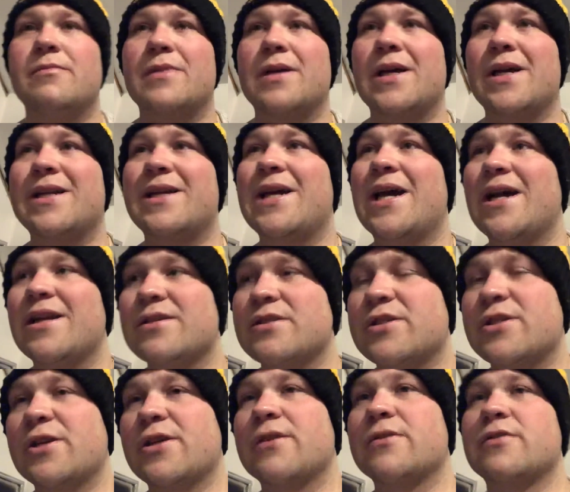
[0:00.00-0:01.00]
And he had his
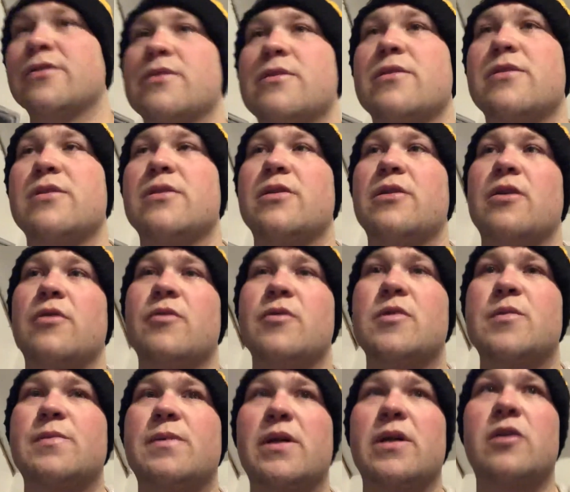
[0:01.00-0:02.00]
chances. You know, he
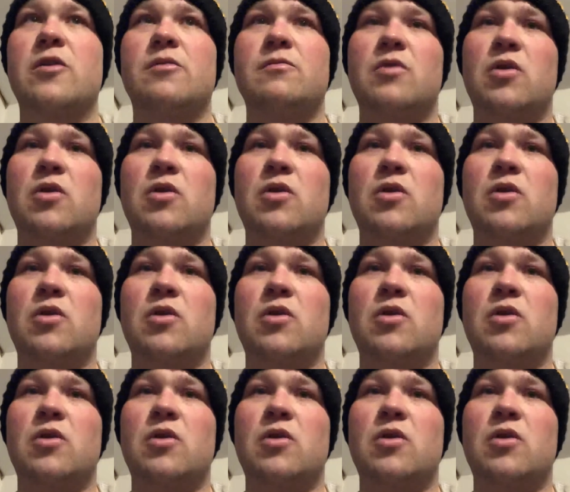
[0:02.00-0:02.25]
was playing on